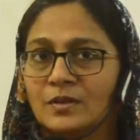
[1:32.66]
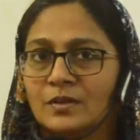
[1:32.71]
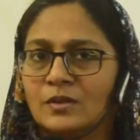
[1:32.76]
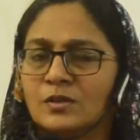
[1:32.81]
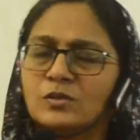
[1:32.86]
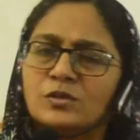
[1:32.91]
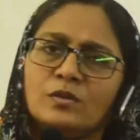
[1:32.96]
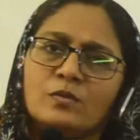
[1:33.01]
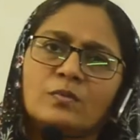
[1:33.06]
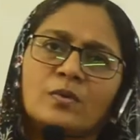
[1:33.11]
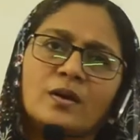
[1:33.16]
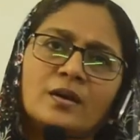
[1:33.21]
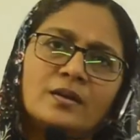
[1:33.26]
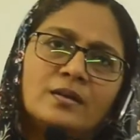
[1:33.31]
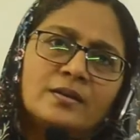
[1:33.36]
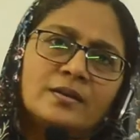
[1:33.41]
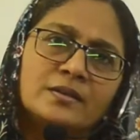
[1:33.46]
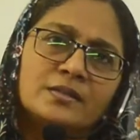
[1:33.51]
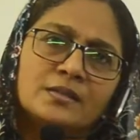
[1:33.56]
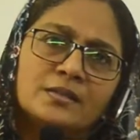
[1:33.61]
So what
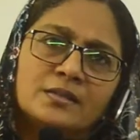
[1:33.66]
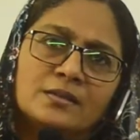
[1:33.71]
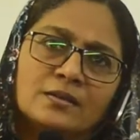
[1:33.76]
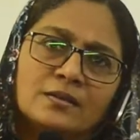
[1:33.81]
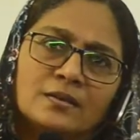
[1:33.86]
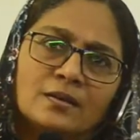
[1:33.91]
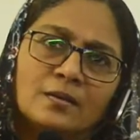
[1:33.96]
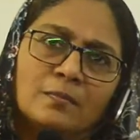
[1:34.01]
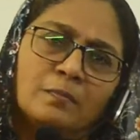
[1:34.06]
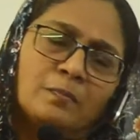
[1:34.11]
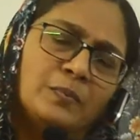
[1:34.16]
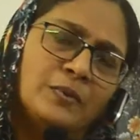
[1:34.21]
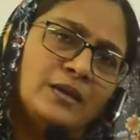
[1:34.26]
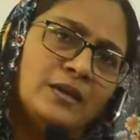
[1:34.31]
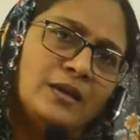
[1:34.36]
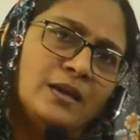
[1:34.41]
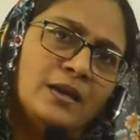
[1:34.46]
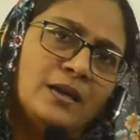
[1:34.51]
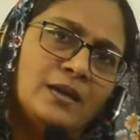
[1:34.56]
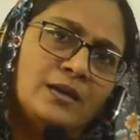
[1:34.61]
does PA
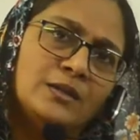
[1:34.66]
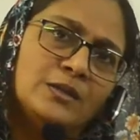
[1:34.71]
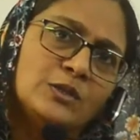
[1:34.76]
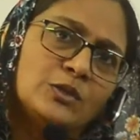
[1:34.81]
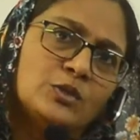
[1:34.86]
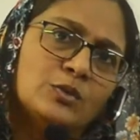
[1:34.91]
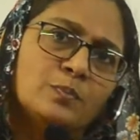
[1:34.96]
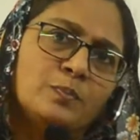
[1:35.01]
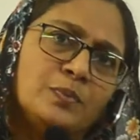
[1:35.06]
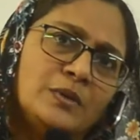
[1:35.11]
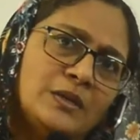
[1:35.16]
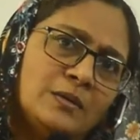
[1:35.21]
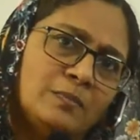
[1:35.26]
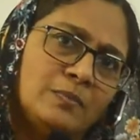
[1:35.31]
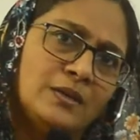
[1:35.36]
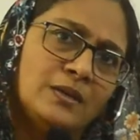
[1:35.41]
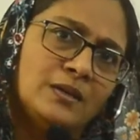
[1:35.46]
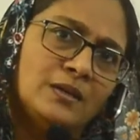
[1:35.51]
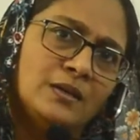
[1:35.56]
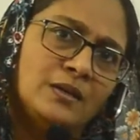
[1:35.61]
into
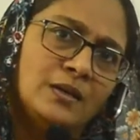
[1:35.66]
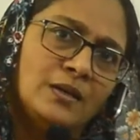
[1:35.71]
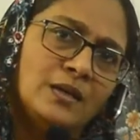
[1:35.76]
PB